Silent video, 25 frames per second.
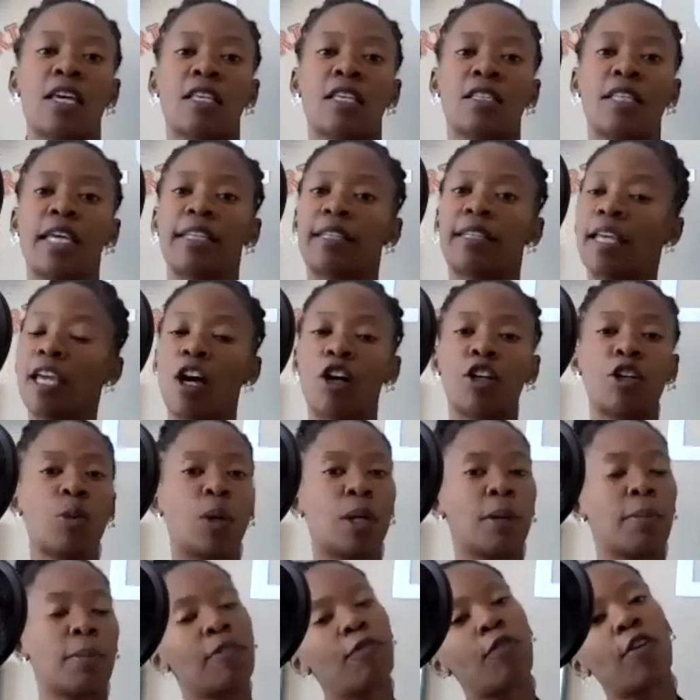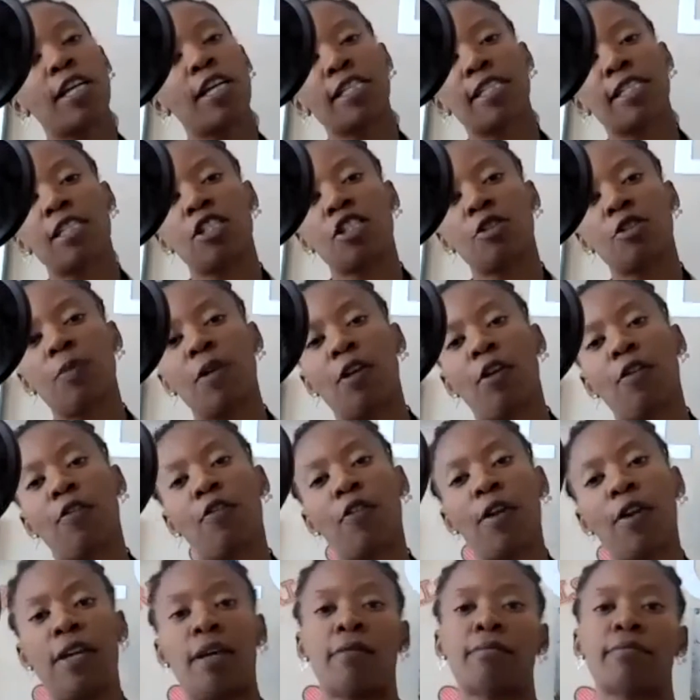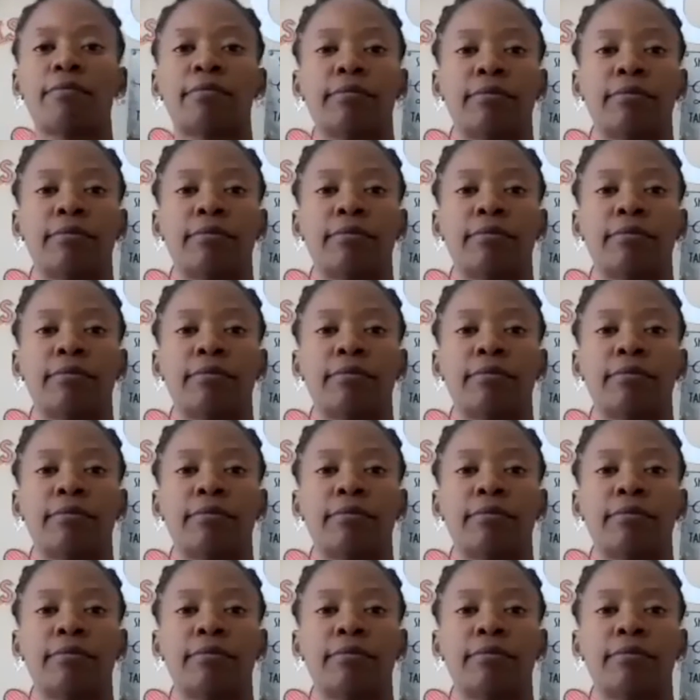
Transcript: that they only want to be friends, and just be their friend.